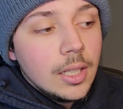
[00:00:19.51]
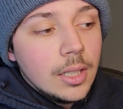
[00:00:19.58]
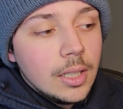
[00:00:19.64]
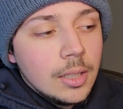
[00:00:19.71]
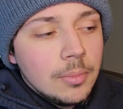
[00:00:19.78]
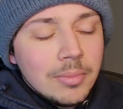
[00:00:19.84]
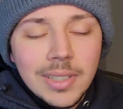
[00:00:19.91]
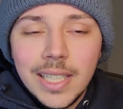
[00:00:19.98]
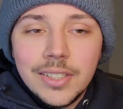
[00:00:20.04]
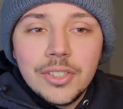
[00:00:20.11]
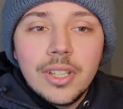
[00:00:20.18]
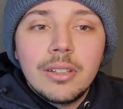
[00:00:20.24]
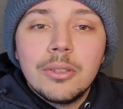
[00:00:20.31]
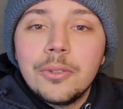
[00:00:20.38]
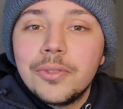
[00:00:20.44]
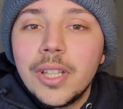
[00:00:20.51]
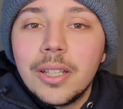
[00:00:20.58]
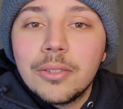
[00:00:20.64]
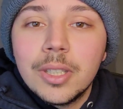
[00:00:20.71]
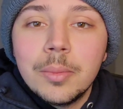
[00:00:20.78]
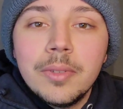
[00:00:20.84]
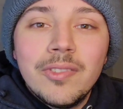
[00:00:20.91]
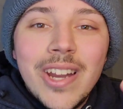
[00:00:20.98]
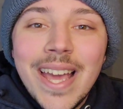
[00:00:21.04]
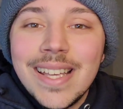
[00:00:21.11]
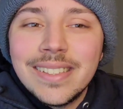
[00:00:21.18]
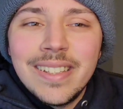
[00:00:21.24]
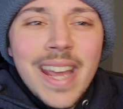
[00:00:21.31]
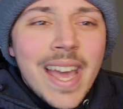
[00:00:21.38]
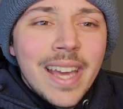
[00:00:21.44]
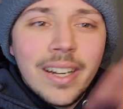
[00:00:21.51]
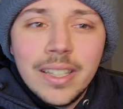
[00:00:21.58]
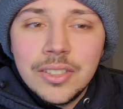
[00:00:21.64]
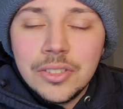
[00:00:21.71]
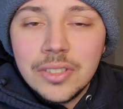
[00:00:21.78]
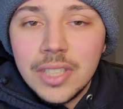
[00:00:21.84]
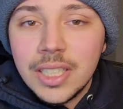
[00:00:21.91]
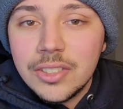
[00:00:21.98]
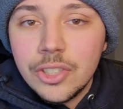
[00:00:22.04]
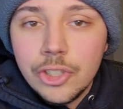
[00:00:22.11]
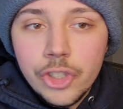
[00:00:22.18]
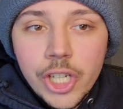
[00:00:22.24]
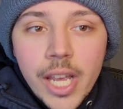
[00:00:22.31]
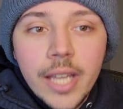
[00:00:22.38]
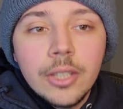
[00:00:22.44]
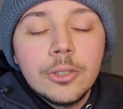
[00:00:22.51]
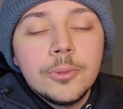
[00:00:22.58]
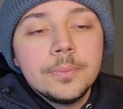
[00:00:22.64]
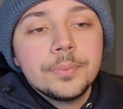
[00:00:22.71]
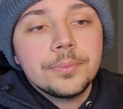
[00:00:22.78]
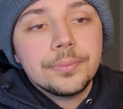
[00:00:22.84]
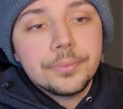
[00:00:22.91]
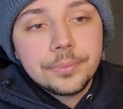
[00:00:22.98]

Actually, I don't know if Telegram even has an at. I just think it's a channel.